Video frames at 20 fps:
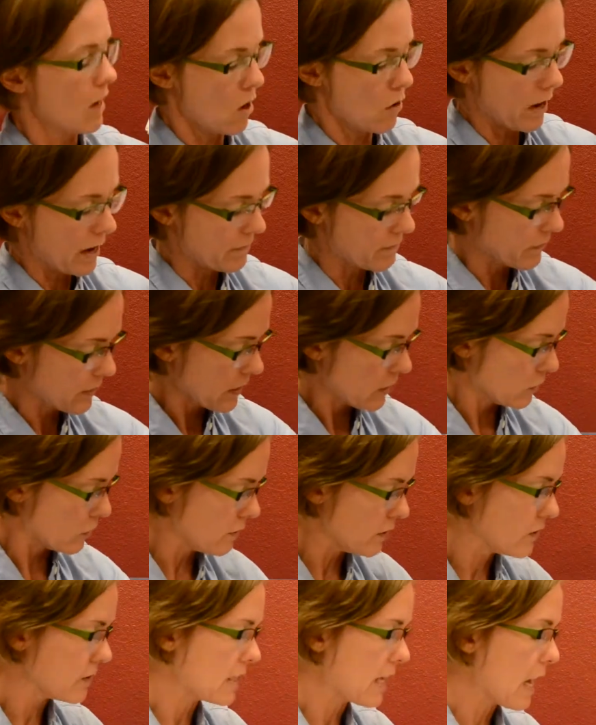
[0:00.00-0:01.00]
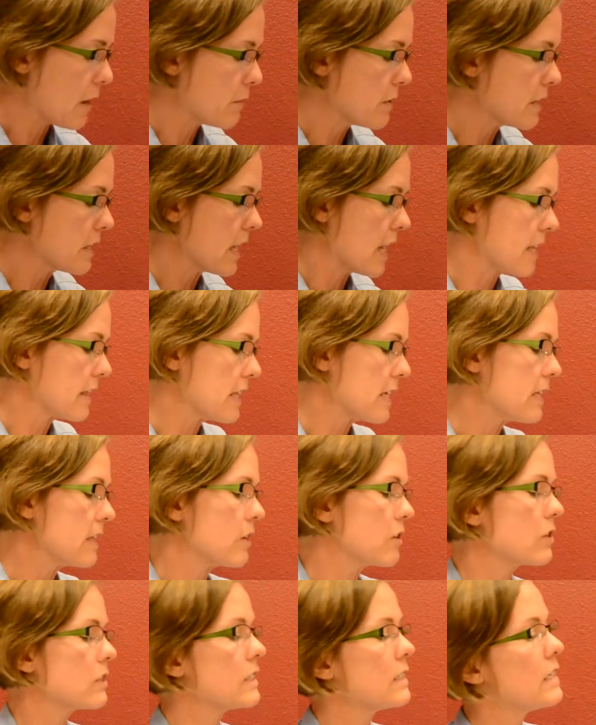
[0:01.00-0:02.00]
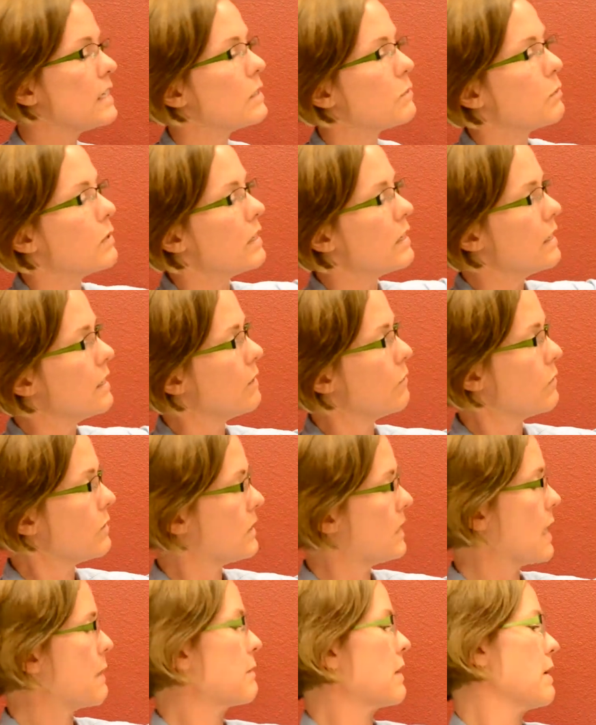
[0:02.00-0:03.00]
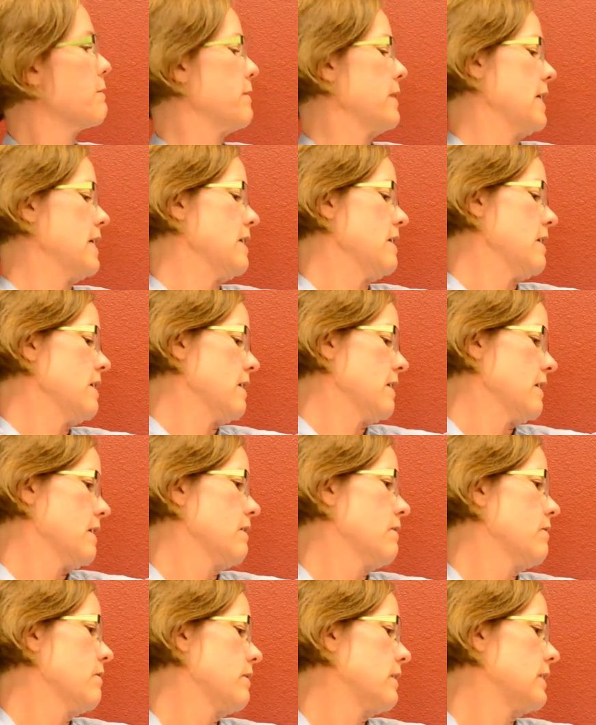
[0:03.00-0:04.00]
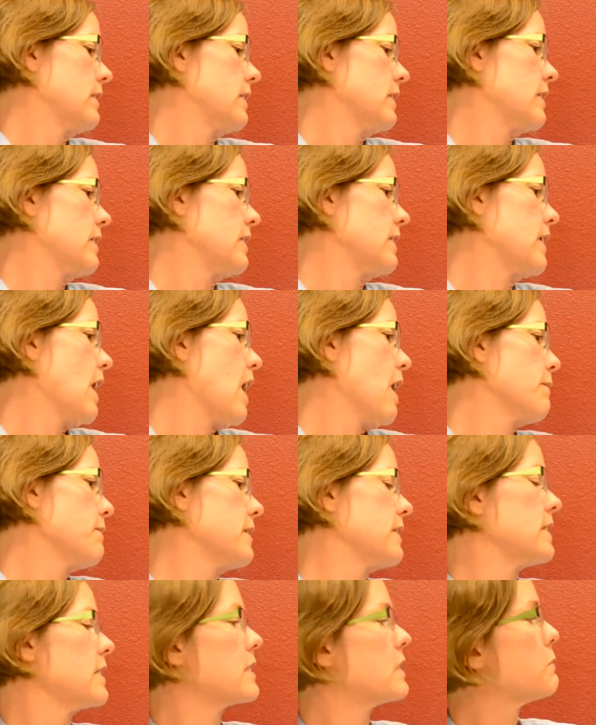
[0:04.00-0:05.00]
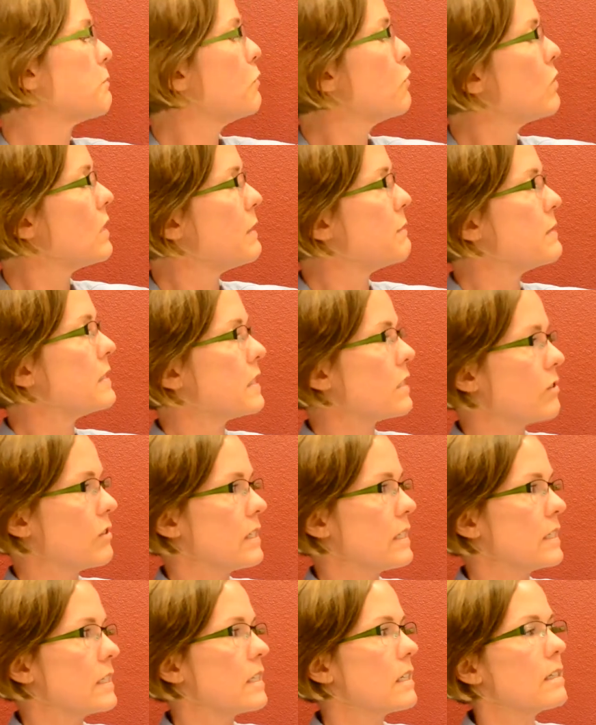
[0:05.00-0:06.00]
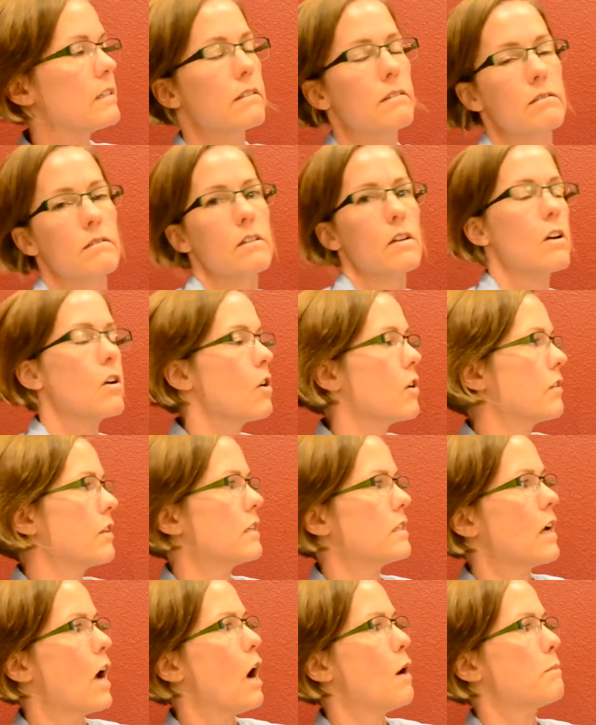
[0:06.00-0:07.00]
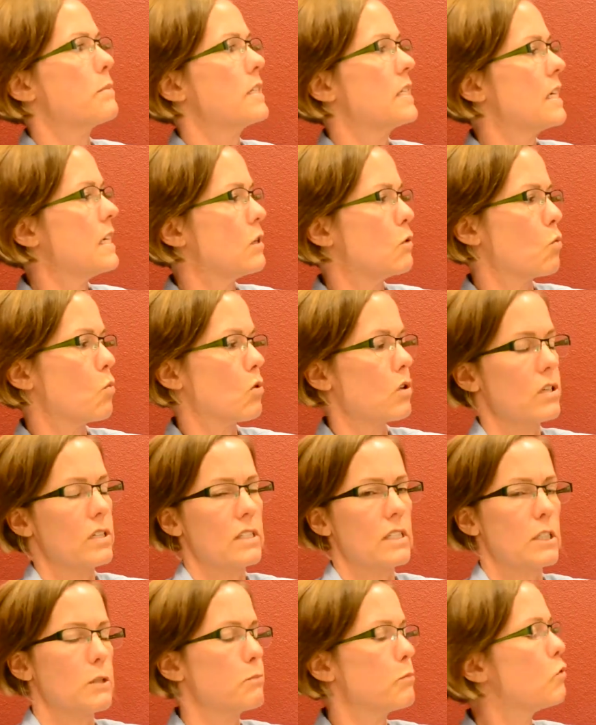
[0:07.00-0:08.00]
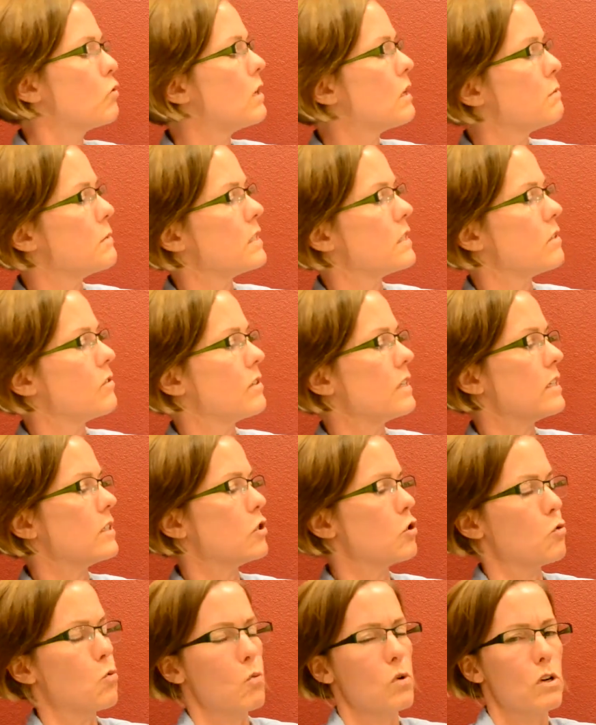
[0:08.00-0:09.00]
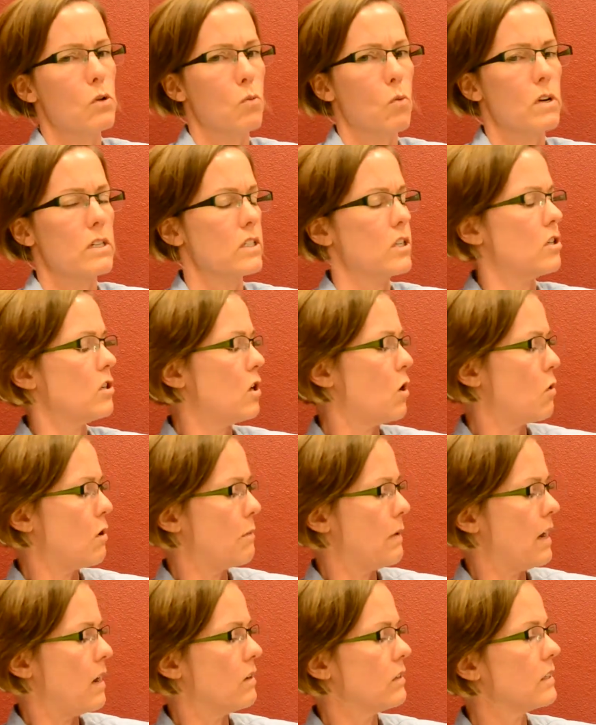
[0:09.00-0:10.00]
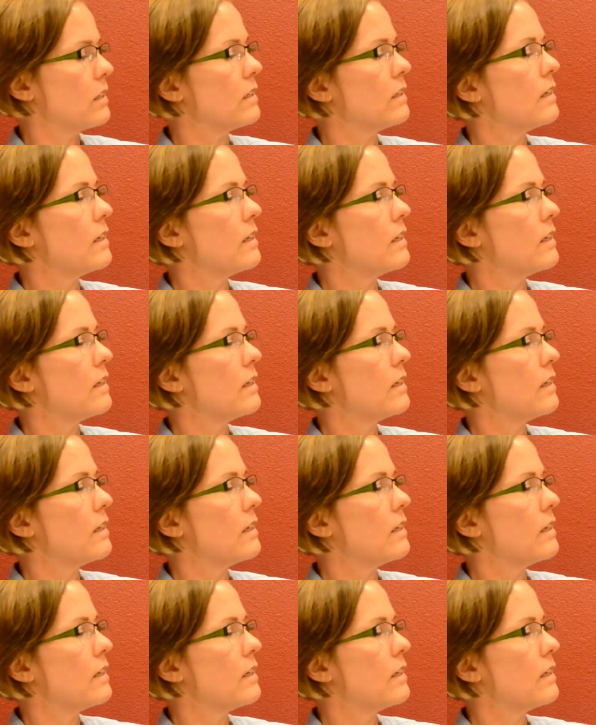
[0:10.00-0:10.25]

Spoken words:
Okay, so there's that one, and then there's this one, same company. This is Spooky Mysteries, the top 10 worst spooky mysteries you wouldn't want to know about.